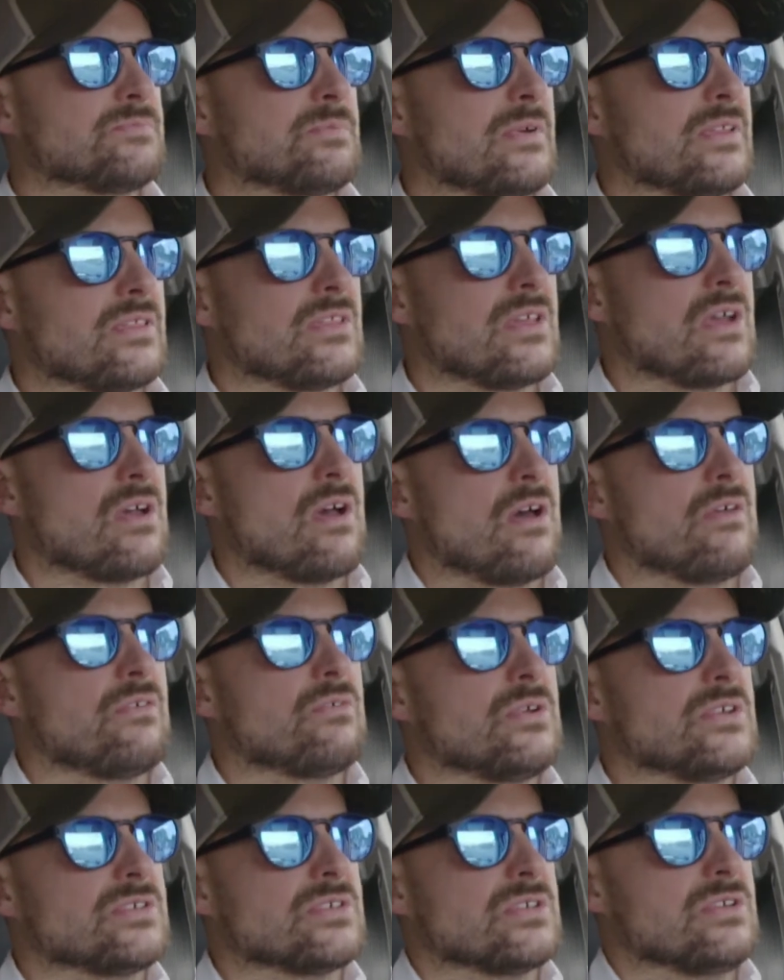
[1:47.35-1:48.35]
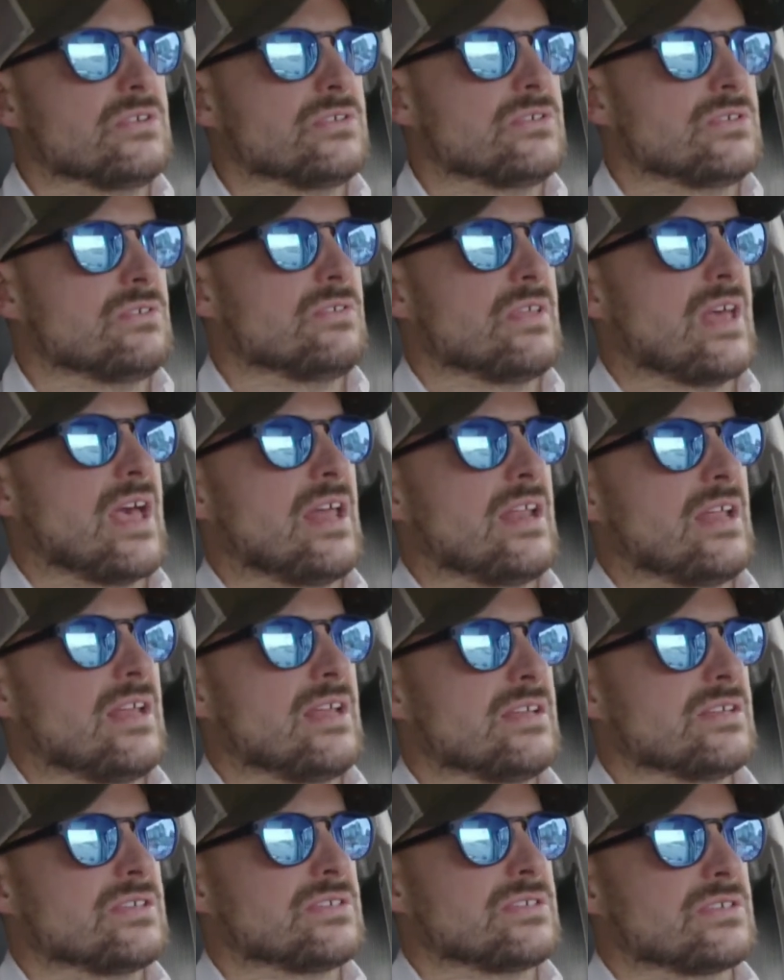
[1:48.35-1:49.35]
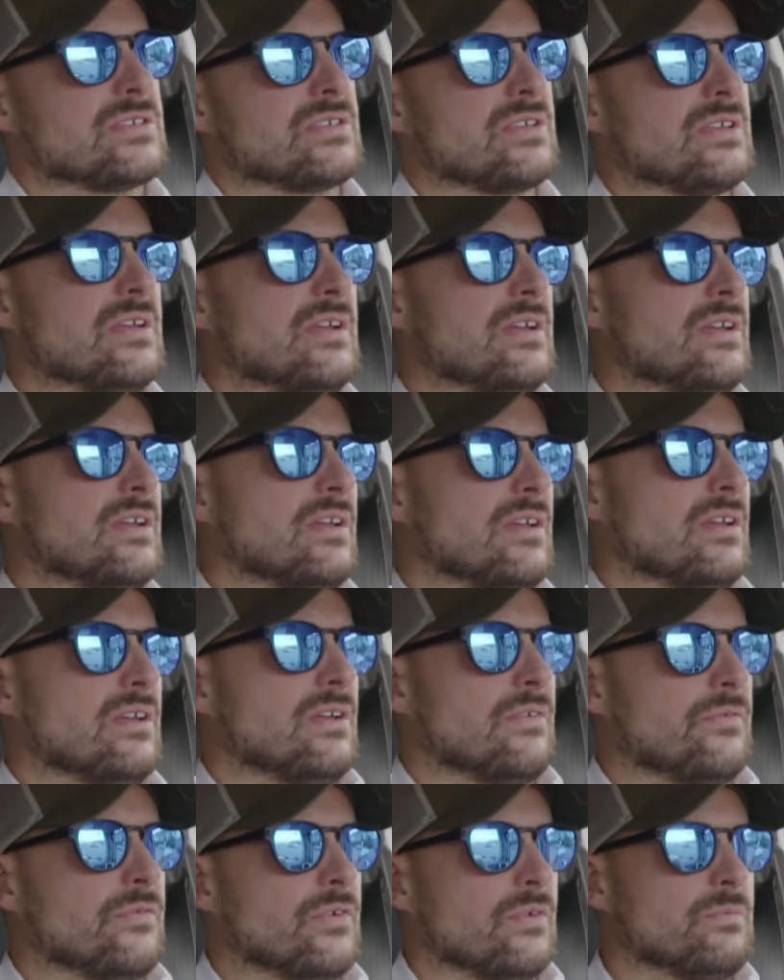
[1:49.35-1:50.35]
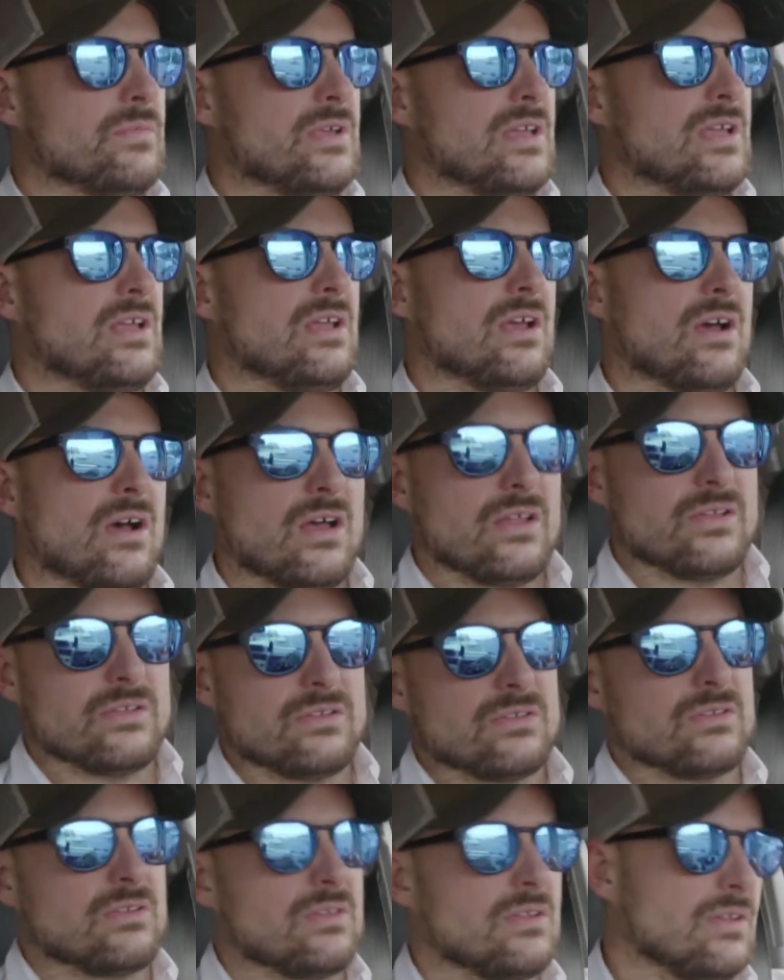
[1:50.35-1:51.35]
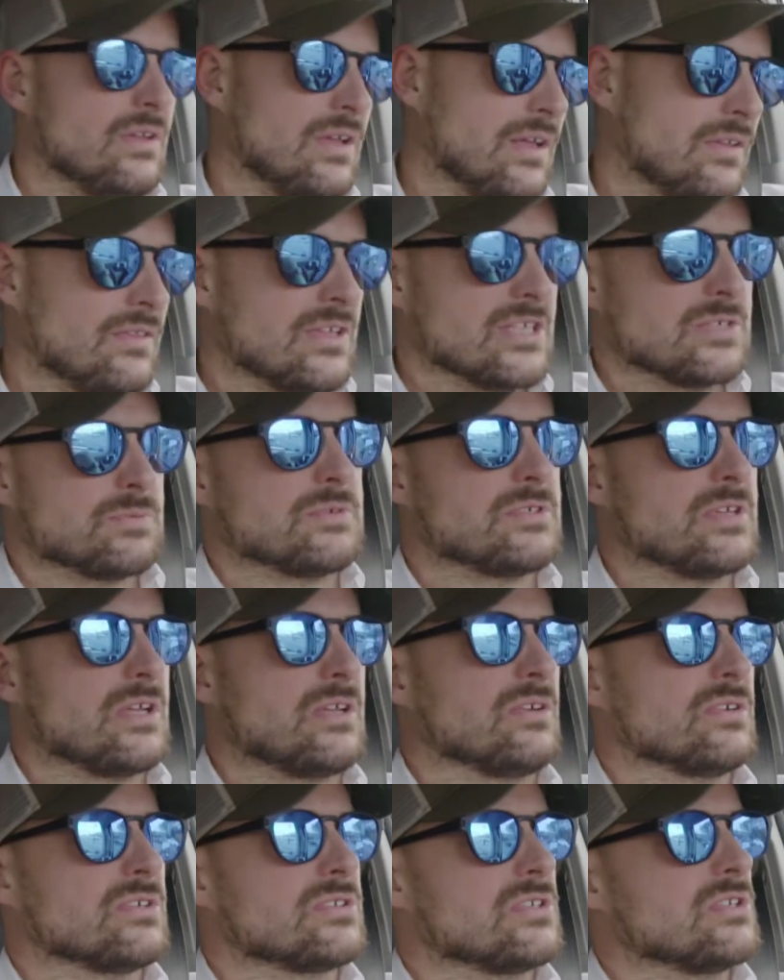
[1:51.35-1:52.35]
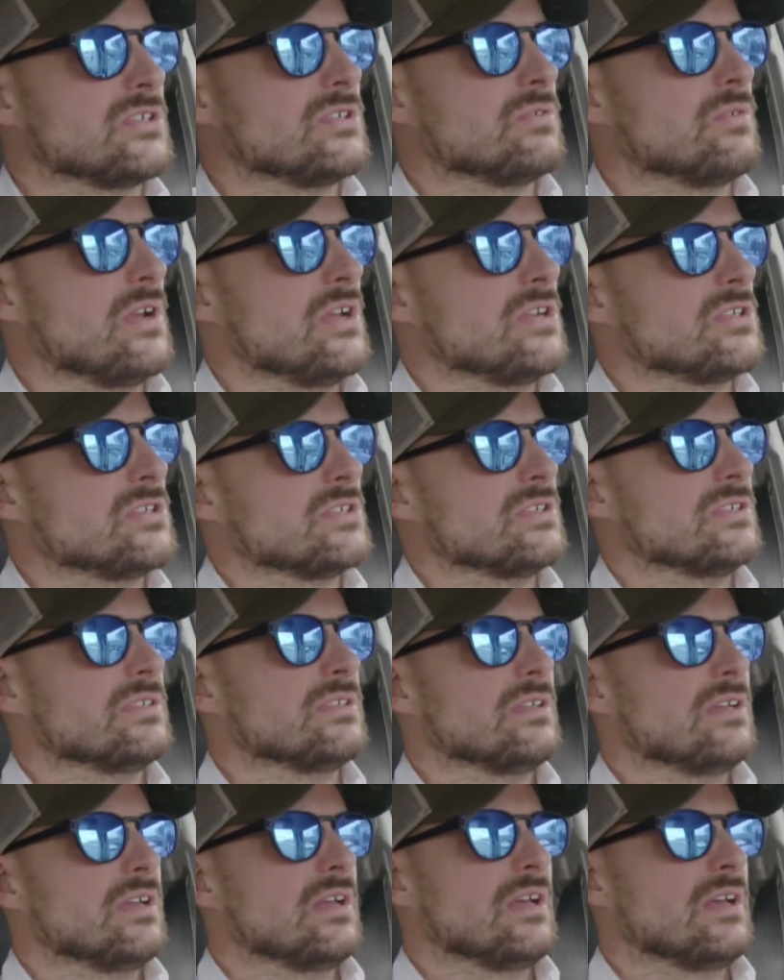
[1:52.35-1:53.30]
But the other reason you do that is, for me, in this particular situation,